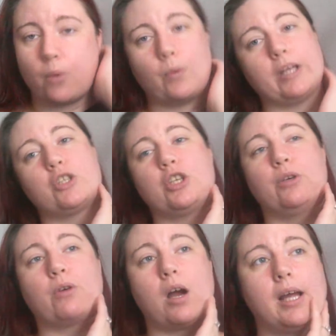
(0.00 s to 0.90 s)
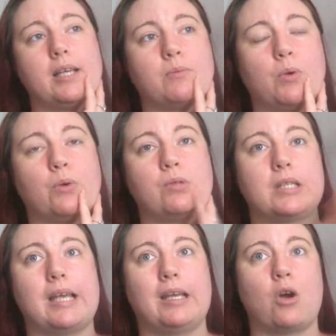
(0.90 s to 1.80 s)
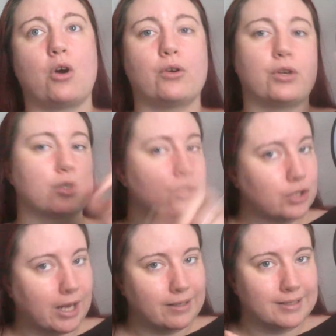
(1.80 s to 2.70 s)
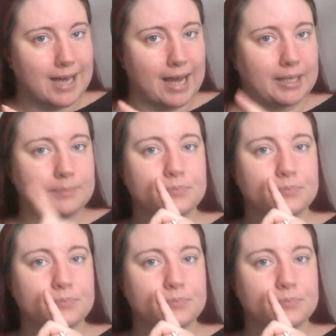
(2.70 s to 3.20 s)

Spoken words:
which you guys will see on Sunday.